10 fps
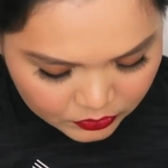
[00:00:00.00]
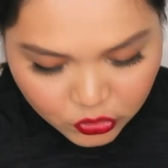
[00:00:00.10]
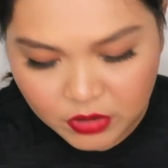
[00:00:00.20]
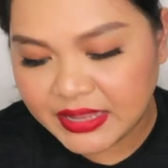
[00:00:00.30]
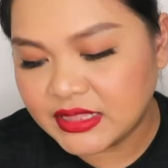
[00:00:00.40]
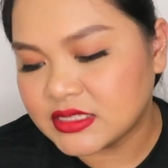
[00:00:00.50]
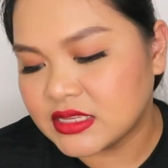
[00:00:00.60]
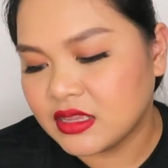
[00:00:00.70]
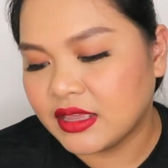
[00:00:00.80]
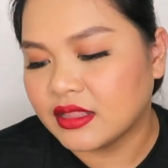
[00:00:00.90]
Uy, may
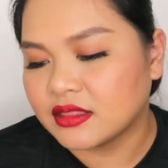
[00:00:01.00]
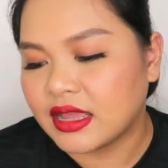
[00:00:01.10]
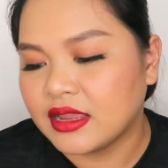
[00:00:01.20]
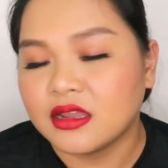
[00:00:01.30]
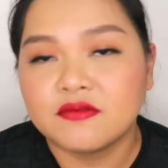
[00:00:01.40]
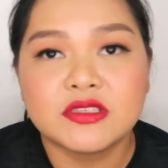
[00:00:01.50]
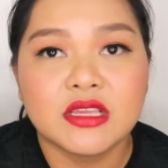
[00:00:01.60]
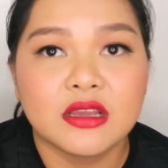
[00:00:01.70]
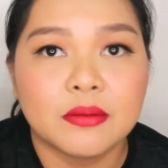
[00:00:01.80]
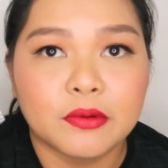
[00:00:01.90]
nasingit. I love
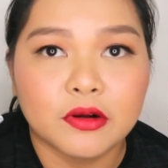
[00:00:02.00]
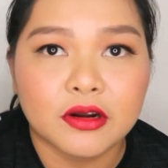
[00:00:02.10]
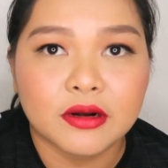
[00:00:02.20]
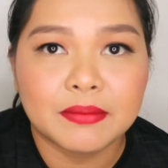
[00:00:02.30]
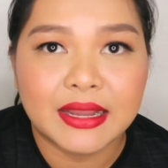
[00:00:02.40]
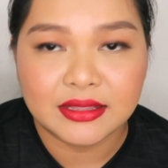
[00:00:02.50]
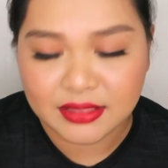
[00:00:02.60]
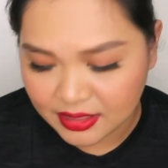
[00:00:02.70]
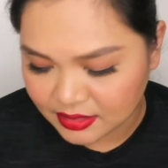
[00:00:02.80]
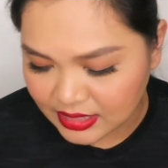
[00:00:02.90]
Singapore magnet.